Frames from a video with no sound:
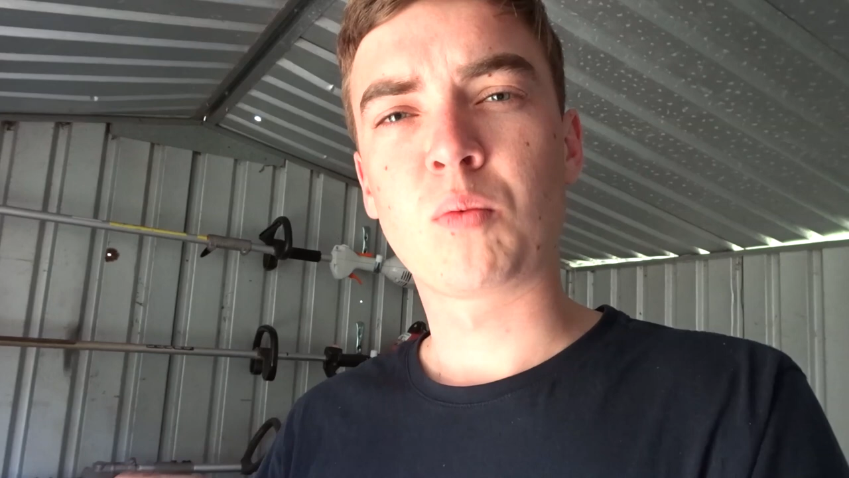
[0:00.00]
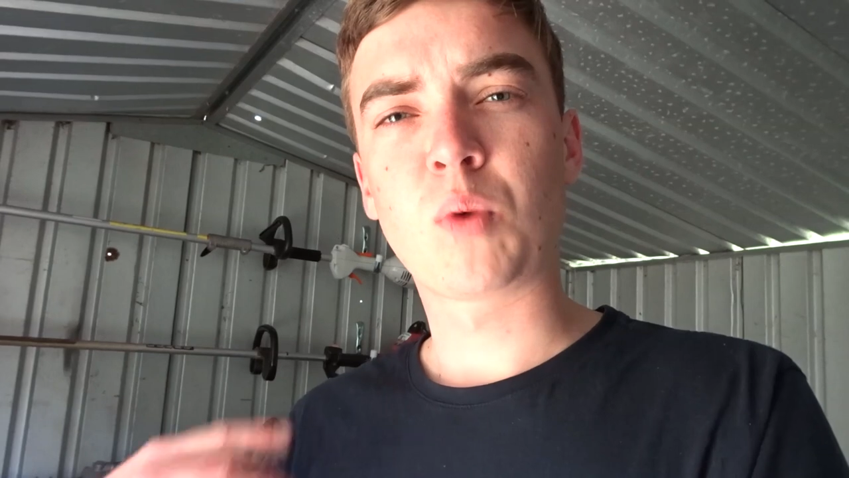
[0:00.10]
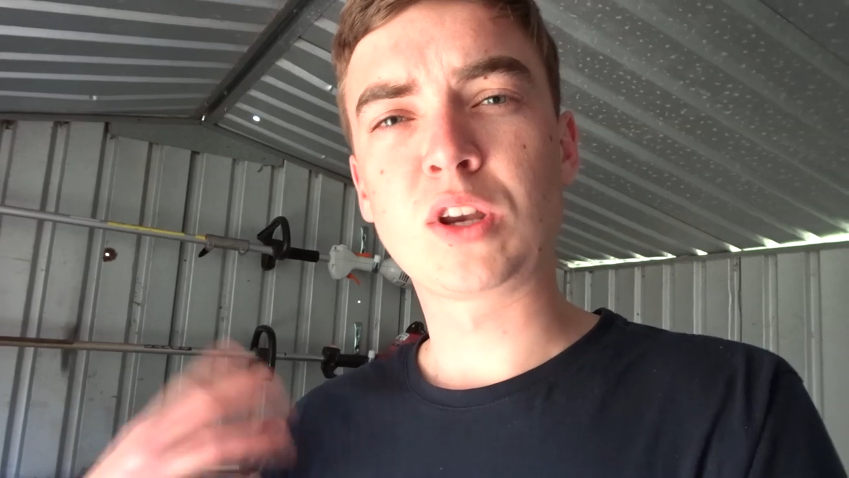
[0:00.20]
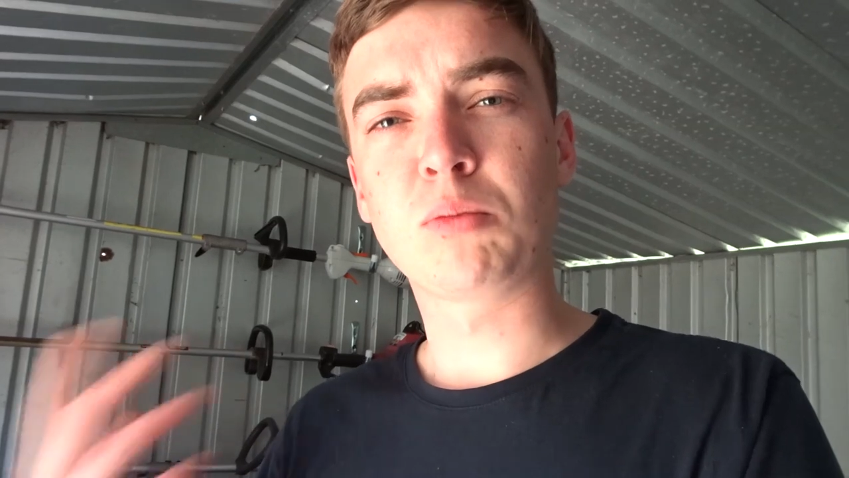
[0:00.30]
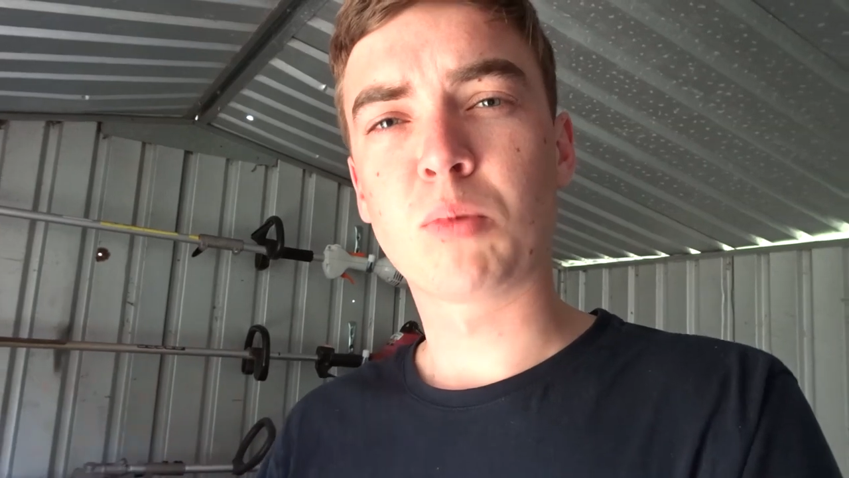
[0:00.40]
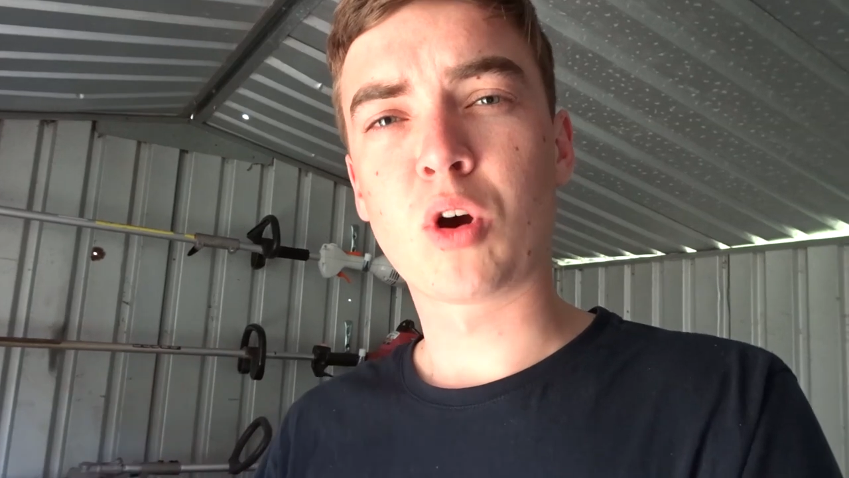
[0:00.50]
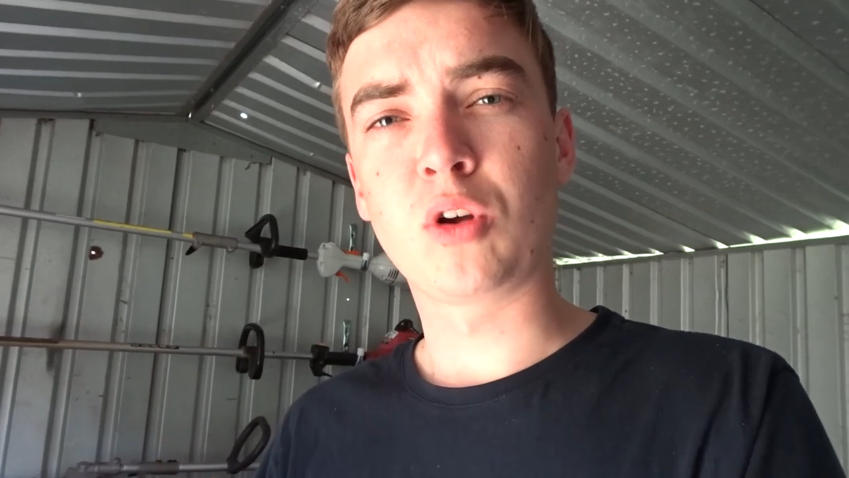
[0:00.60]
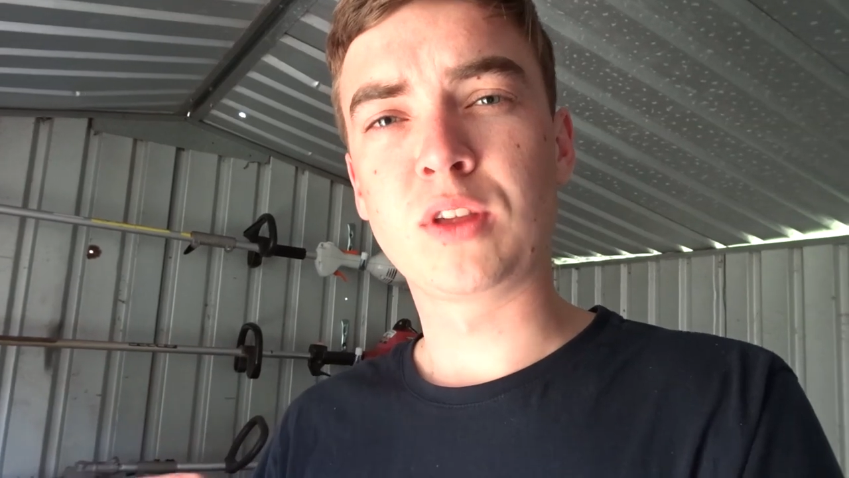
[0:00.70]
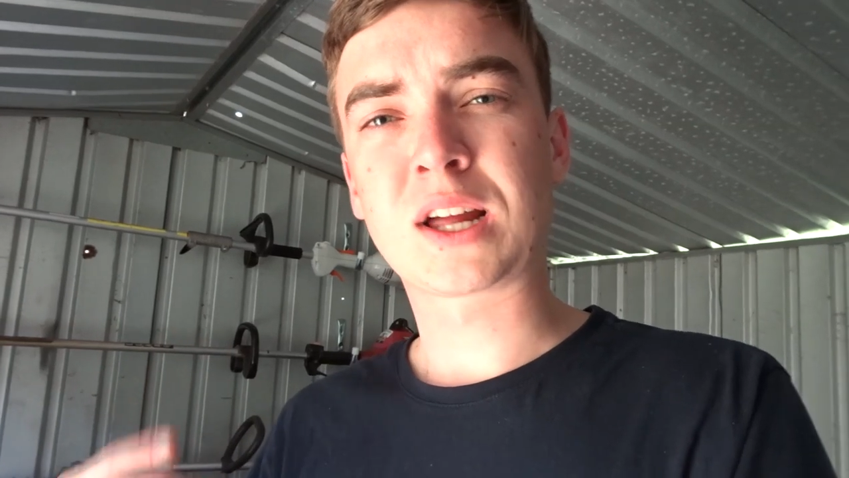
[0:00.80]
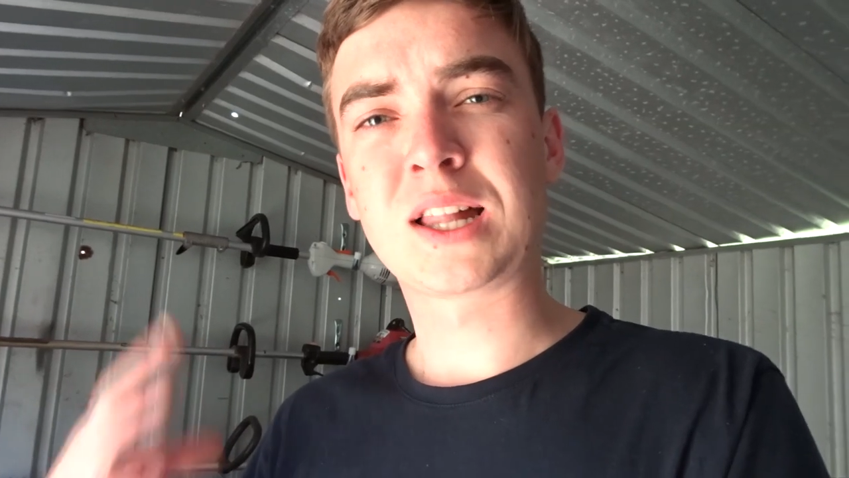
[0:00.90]
when you mow
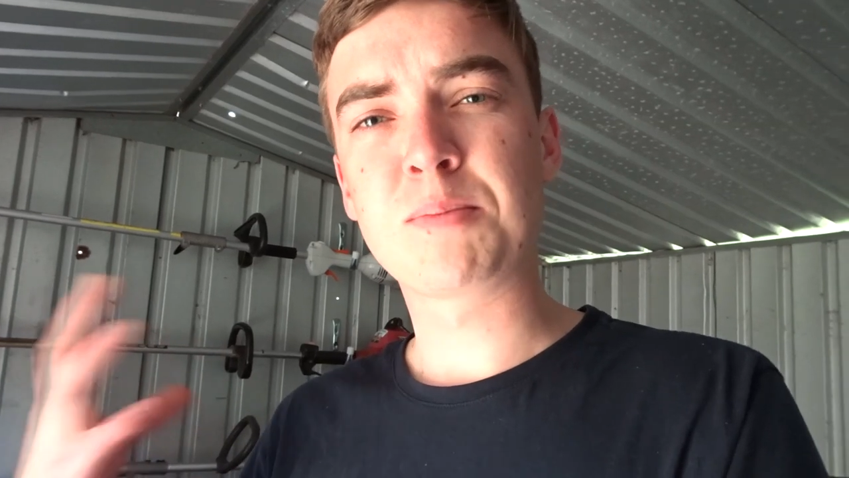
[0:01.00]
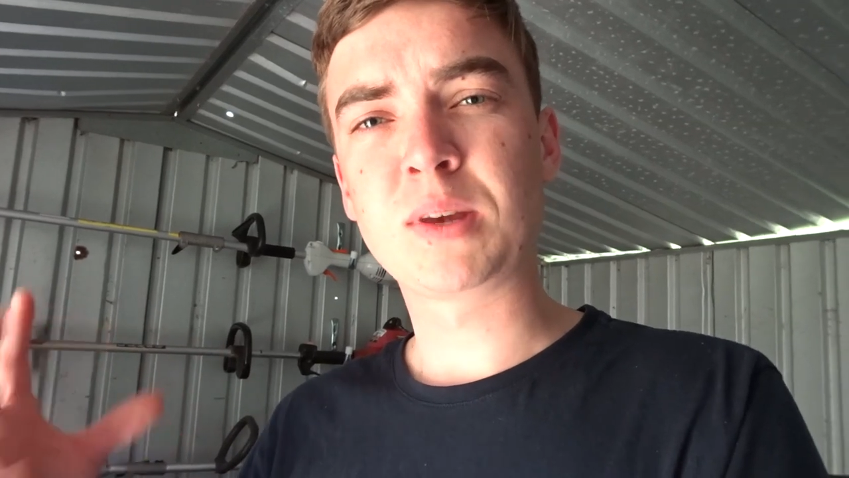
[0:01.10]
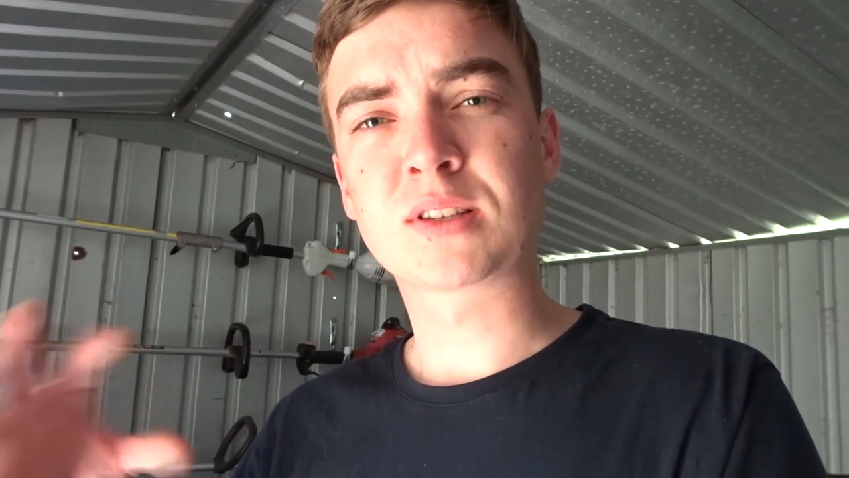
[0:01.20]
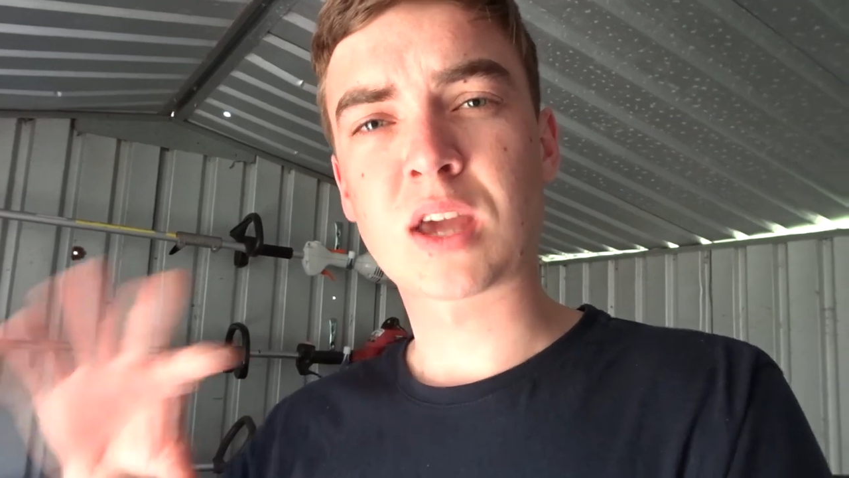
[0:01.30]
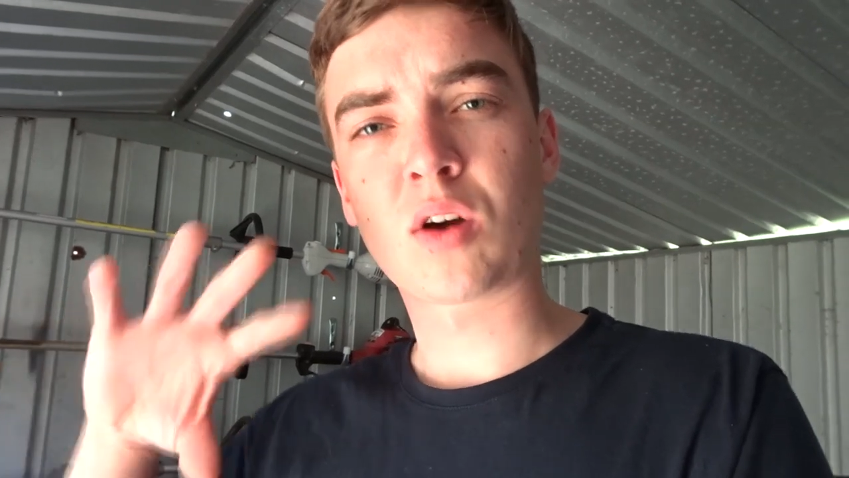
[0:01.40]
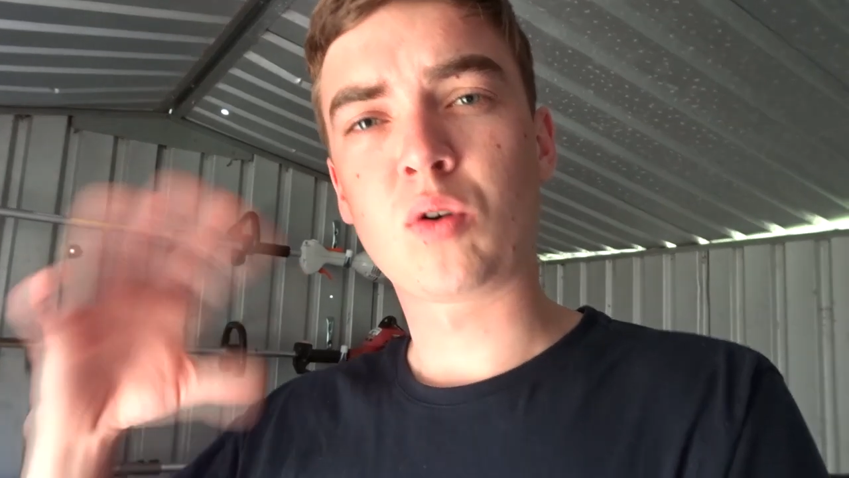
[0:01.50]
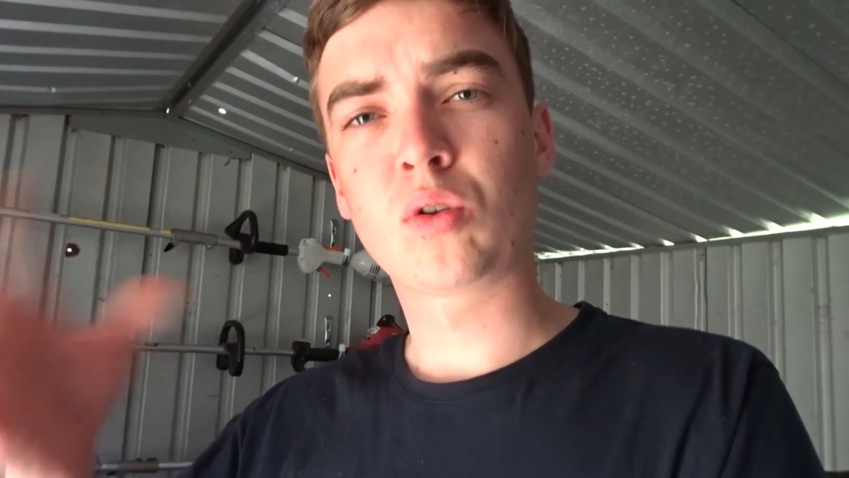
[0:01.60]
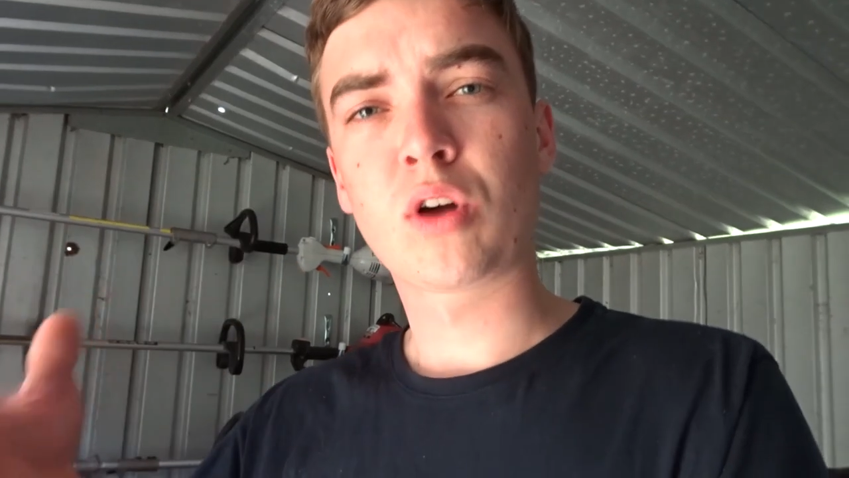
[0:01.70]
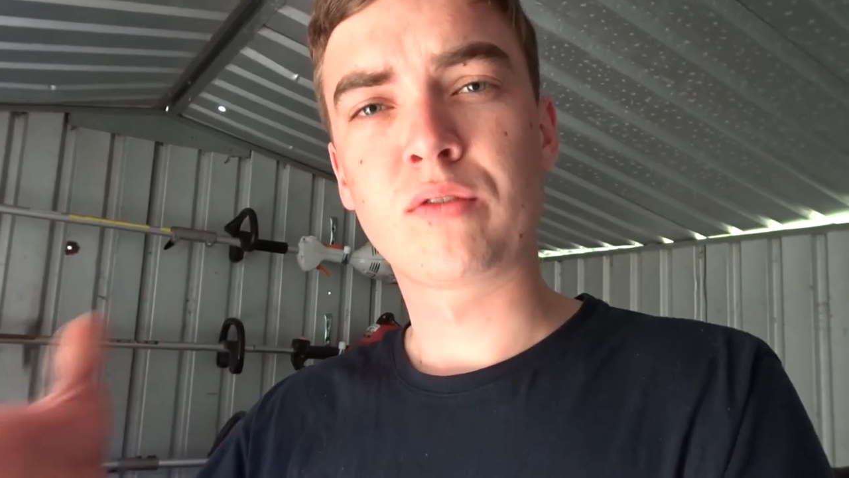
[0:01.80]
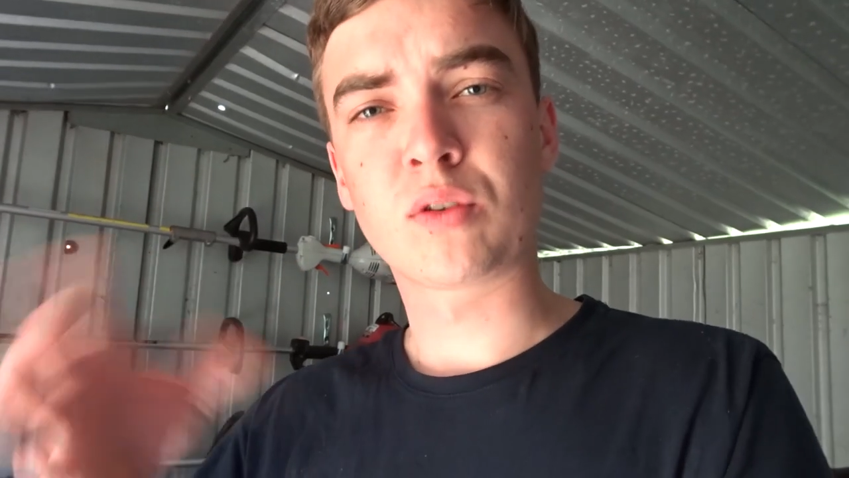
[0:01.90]
the clippings get all over